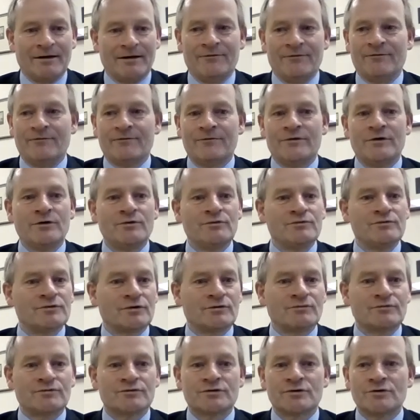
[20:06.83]
If you
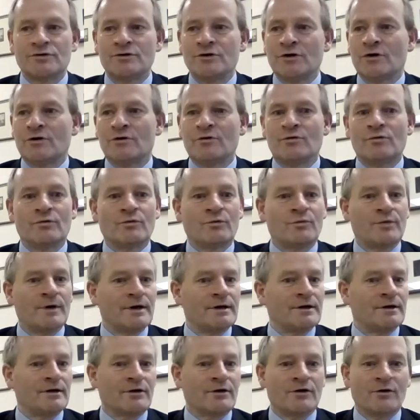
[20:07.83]
don't know where
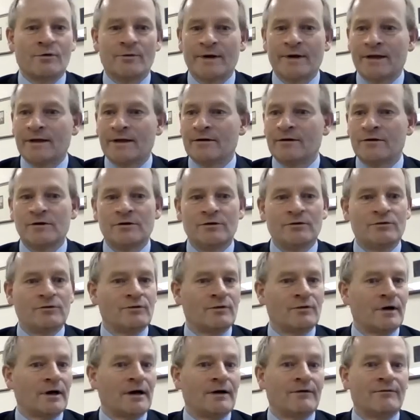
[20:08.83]
you're going,
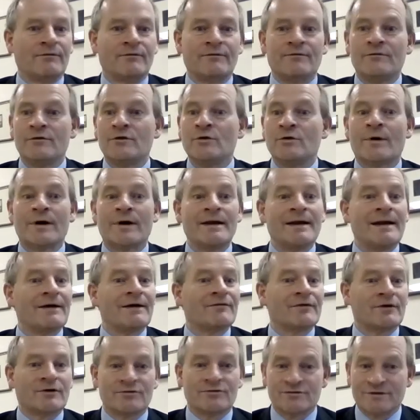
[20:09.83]
you are
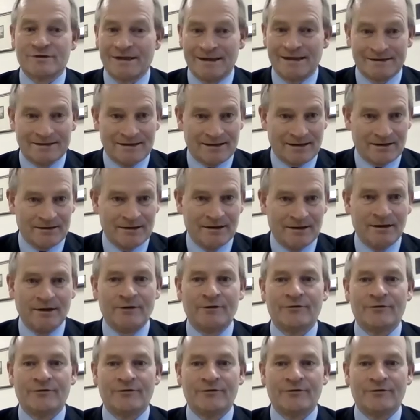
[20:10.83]
never going to get there.